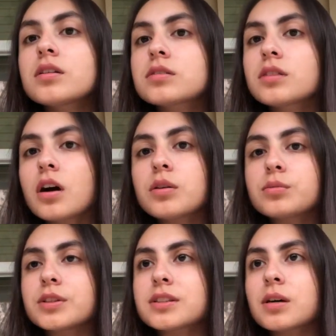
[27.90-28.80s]
So
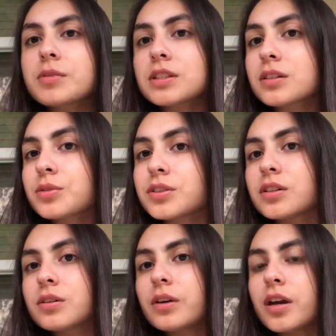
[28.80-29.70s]
when someone tickles
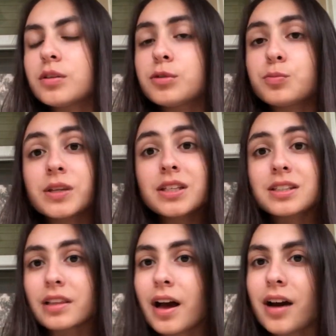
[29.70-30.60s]
you and you begin
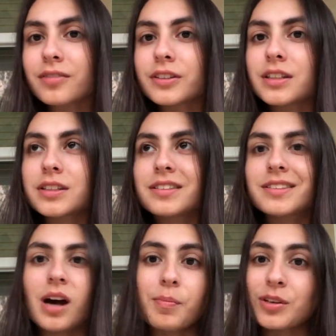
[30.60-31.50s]
to laugh, it's
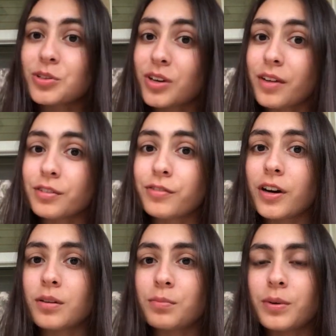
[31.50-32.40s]
not because you're having
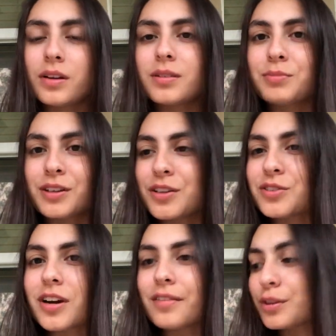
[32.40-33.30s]
fun, but because
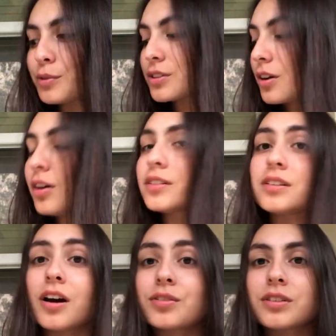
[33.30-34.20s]
you're having what's called
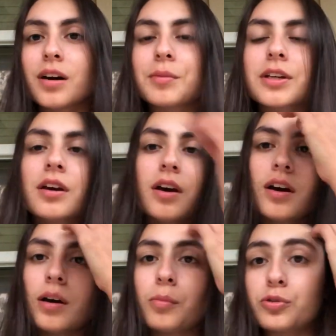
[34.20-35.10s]
an autonomic
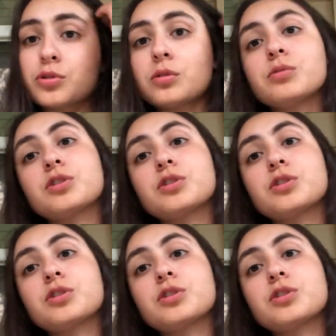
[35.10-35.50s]
emotional